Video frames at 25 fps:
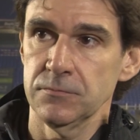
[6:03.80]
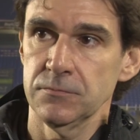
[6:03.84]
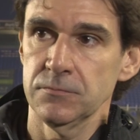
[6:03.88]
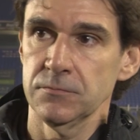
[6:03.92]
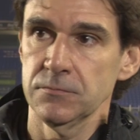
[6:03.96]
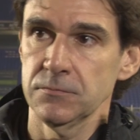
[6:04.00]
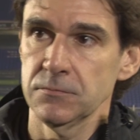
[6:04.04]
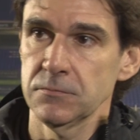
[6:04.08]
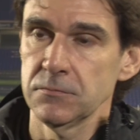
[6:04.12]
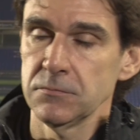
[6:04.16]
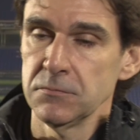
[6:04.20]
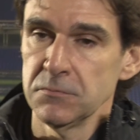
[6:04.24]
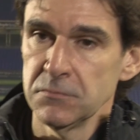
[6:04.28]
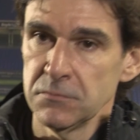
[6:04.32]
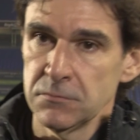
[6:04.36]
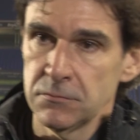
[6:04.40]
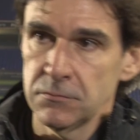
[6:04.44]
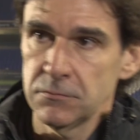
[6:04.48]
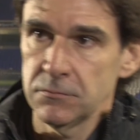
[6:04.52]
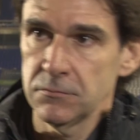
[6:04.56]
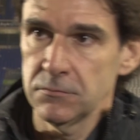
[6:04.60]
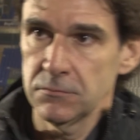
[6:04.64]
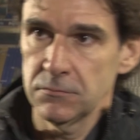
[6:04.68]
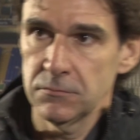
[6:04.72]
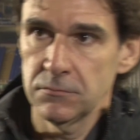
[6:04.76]
break
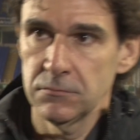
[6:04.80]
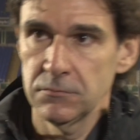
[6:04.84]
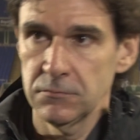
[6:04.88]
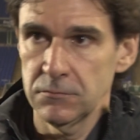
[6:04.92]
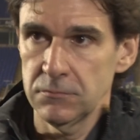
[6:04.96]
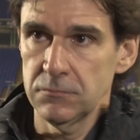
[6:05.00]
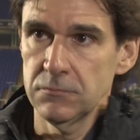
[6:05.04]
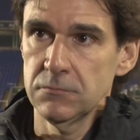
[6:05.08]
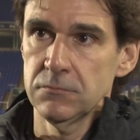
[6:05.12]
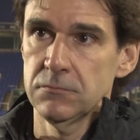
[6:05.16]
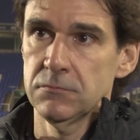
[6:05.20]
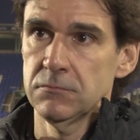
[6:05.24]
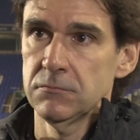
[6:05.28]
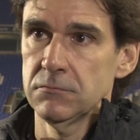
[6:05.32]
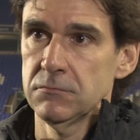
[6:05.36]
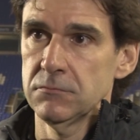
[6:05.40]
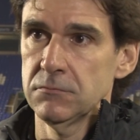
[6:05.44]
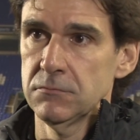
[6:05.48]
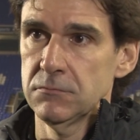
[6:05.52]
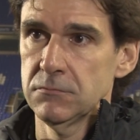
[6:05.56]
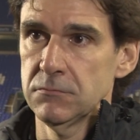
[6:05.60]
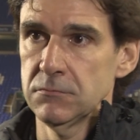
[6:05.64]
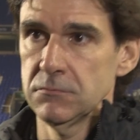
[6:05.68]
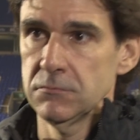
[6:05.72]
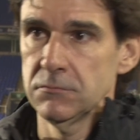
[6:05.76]
now. What's the
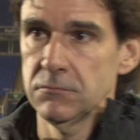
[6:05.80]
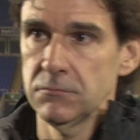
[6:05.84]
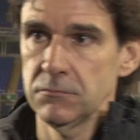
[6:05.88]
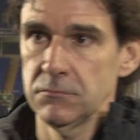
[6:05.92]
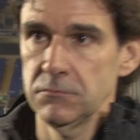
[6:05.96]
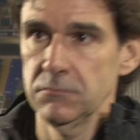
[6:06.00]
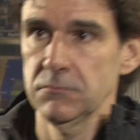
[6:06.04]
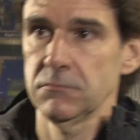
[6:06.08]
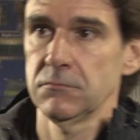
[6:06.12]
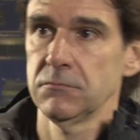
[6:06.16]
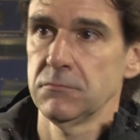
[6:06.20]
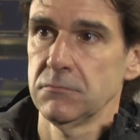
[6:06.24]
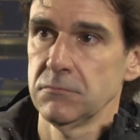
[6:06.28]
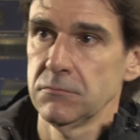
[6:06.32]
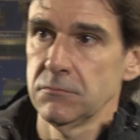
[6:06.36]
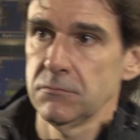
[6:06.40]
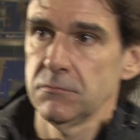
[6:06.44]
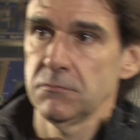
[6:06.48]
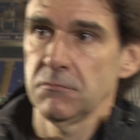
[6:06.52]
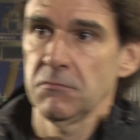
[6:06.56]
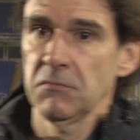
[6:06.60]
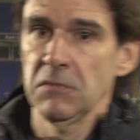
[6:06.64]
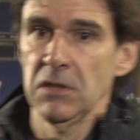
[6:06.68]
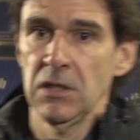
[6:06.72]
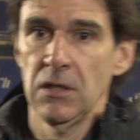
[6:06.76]
priority over these next two
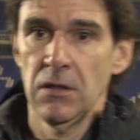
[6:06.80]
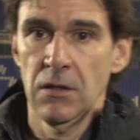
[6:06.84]
weeks?